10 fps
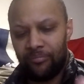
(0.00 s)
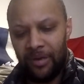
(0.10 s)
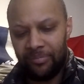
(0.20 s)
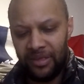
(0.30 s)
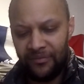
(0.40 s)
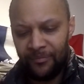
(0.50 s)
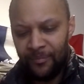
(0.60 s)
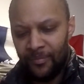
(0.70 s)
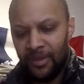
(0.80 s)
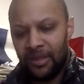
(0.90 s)
I believe
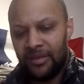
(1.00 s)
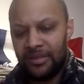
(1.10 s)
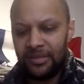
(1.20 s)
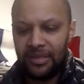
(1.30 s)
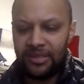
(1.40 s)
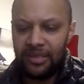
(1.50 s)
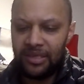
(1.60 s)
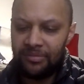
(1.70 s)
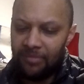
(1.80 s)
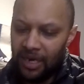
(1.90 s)
this is a
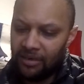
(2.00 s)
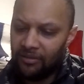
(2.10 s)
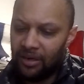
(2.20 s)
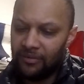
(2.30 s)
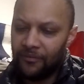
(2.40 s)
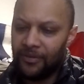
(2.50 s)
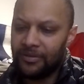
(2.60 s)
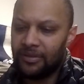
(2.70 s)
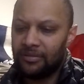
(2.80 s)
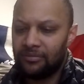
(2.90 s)
6 micron filter,